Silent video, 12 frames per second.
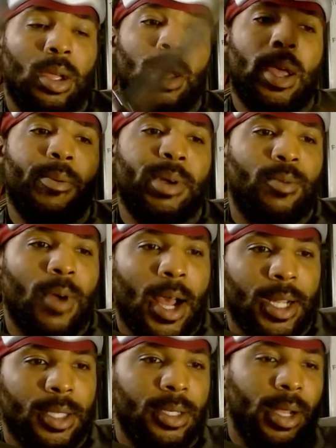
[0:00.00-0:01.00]
And we
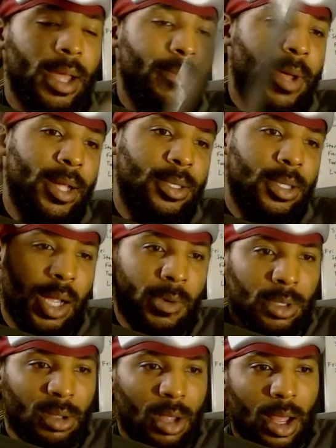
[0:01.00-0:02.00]
rocking today, man. Today
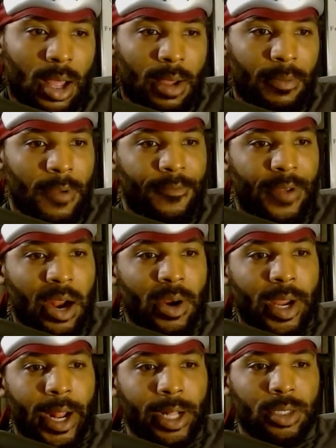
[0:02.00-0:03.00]
was a
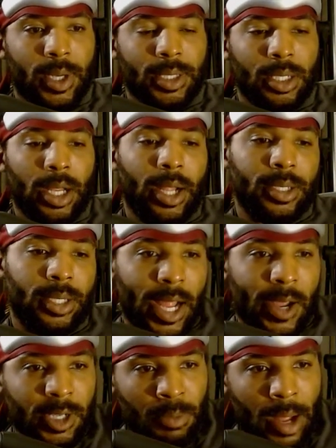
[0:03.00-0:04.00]
very interesting day.
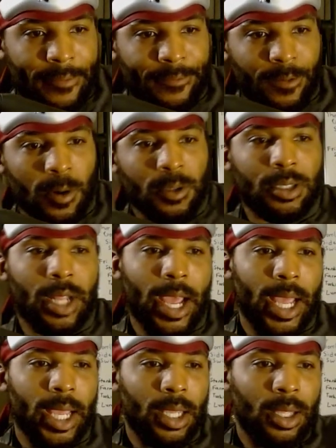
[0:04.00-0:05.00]
Today was my first
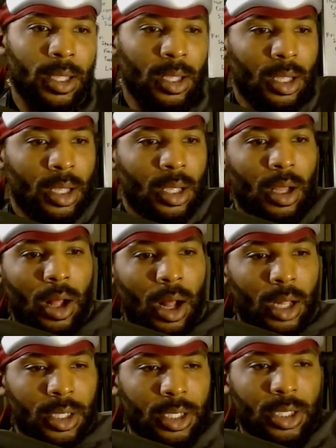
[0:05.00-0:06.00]
day
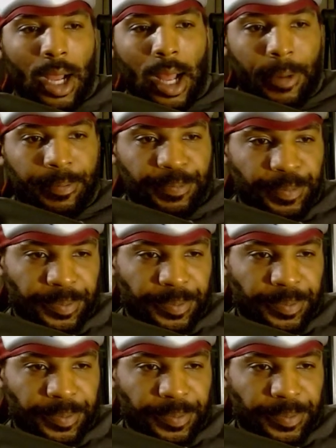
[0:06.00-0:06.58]
on the job